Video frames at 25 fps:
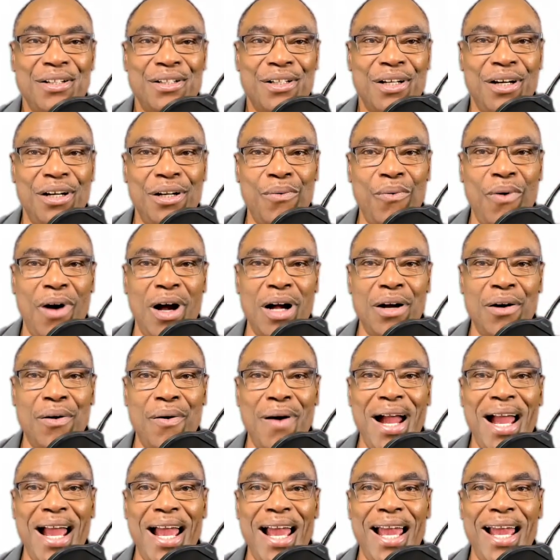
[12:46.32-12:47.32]
turn and walk
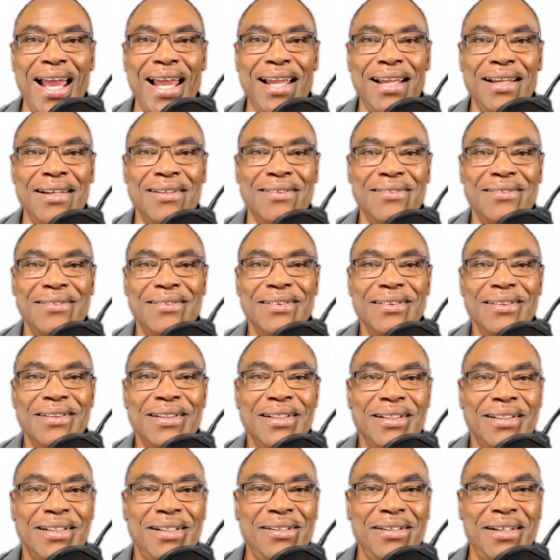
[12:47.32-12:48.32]
away.
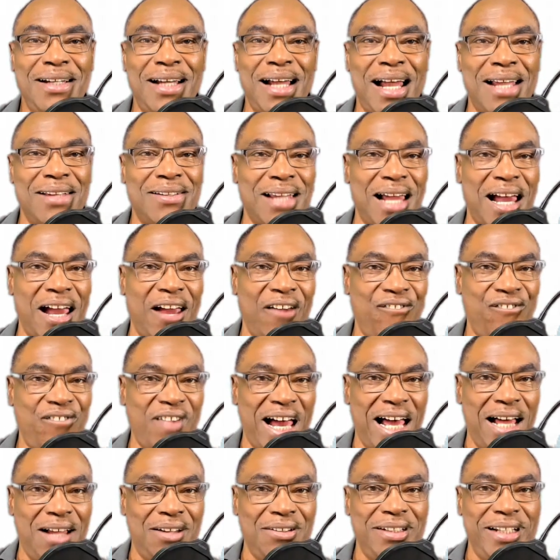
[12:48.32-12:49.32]
You guys, I
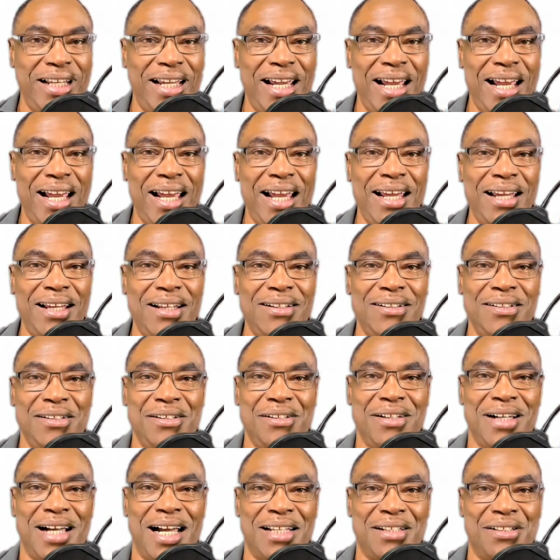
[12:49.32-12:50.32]
filed it.
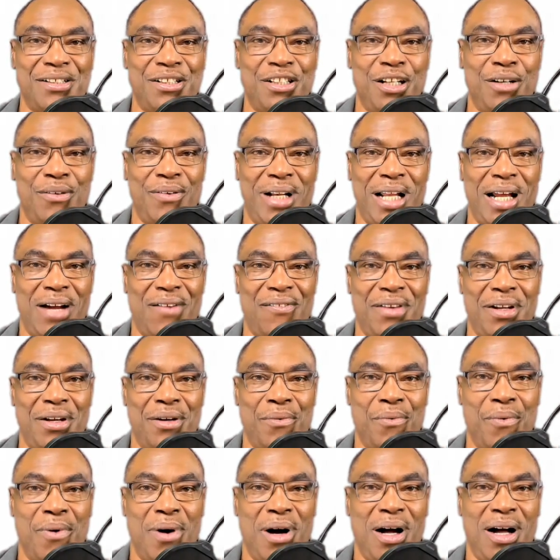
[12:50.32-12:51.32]
You guys can do whatever
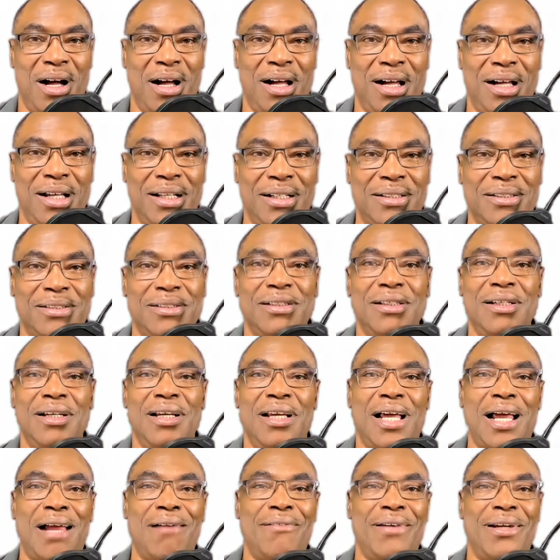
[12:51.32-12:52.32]
you want.
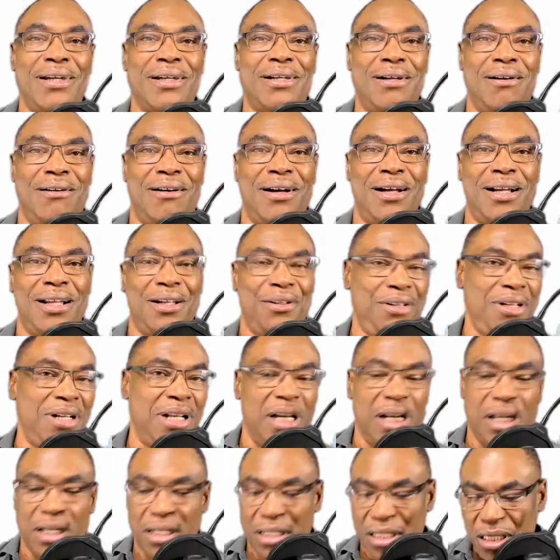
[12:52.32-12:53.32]
I record, you
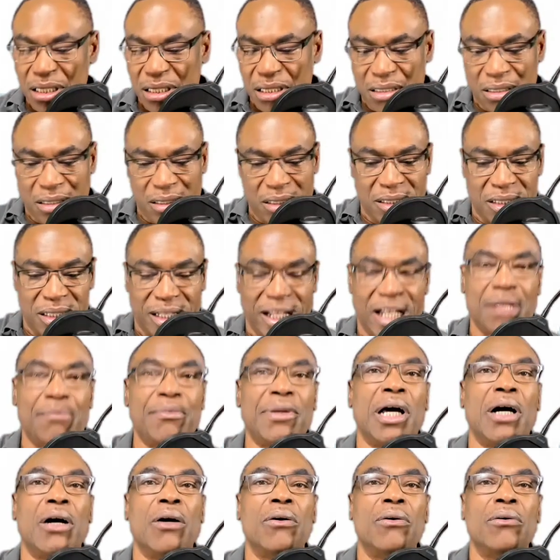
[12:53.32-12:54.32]
know, just just let them
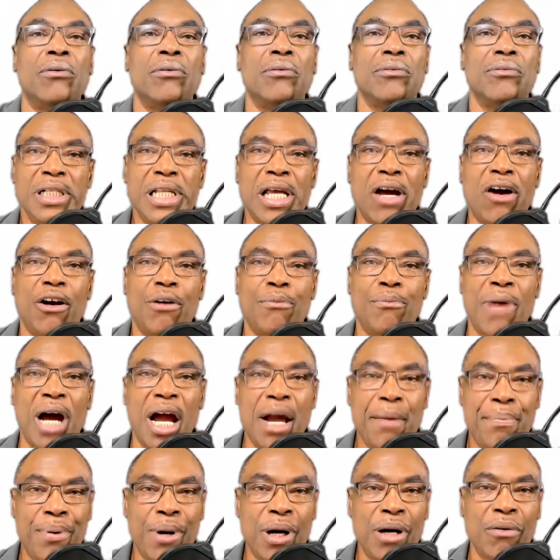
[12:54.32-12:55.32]
know. Now, in
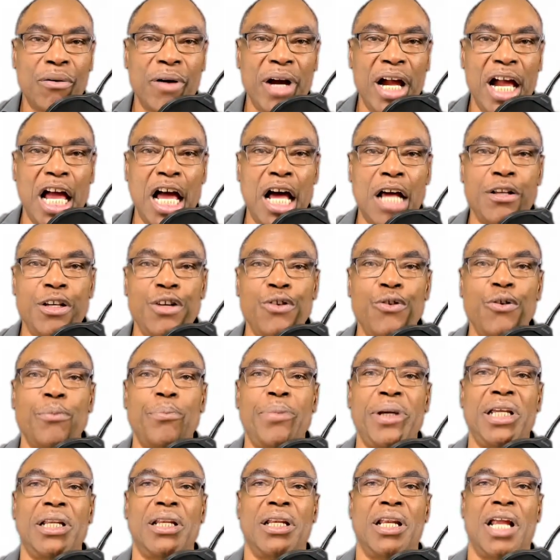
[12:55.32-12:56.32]
my program, you would
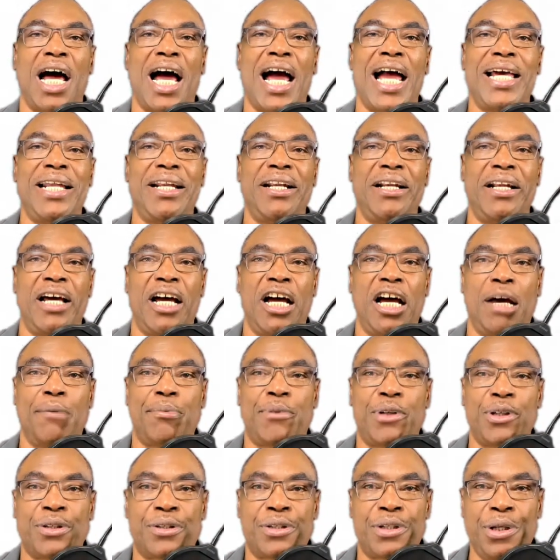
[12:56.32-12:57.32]
be lining
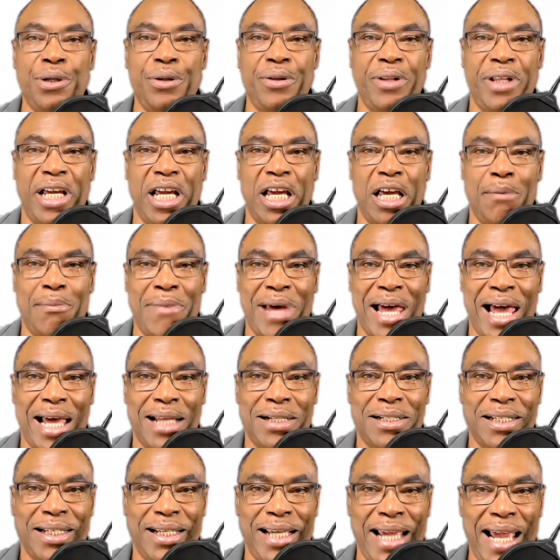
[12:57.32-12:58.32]
up to sue them
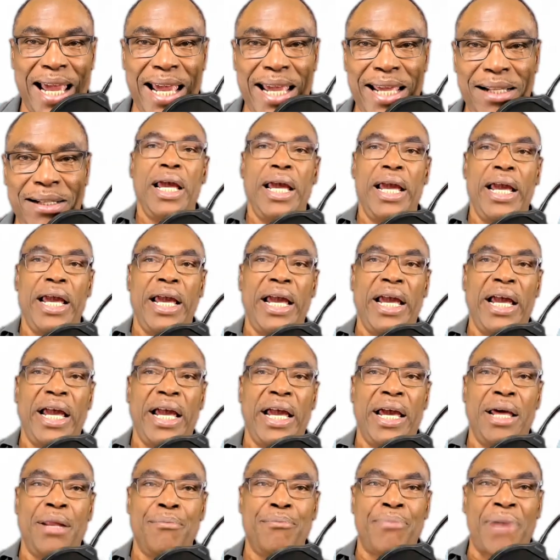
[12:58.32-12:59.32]
at the gate
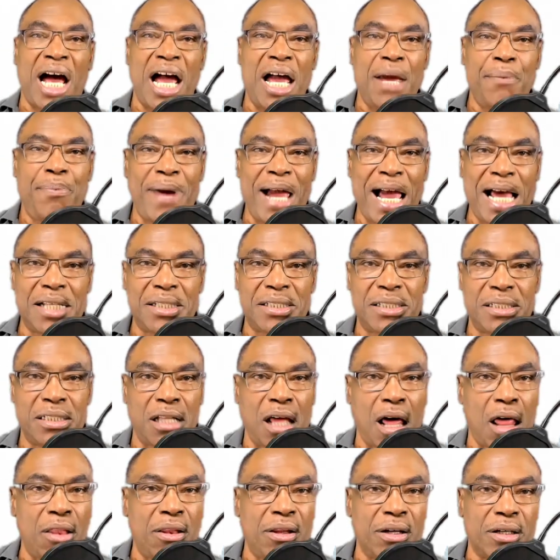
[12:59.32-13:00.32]
and bypassing
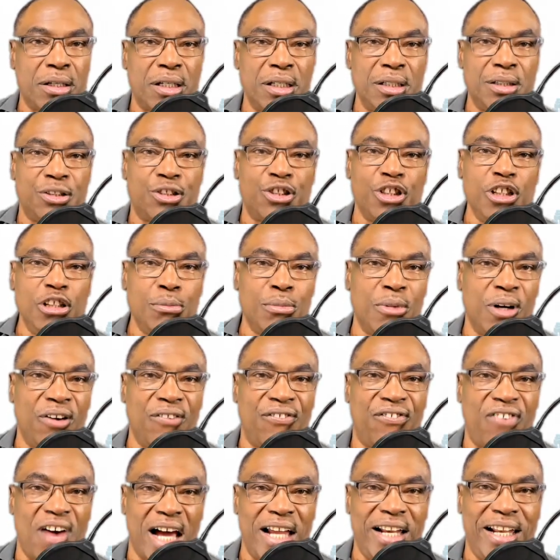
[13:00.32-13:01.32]
all their Consumer
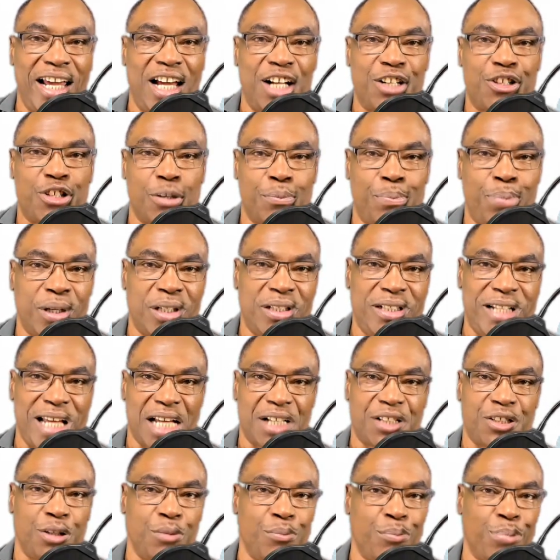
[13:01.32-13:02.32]
Financial
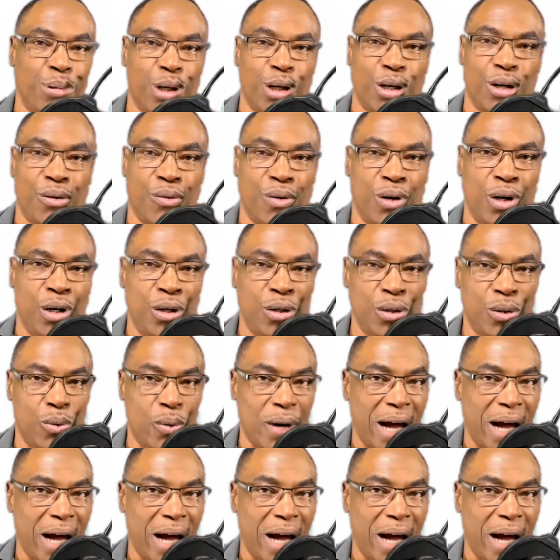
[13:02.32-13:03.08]
Protection Bureau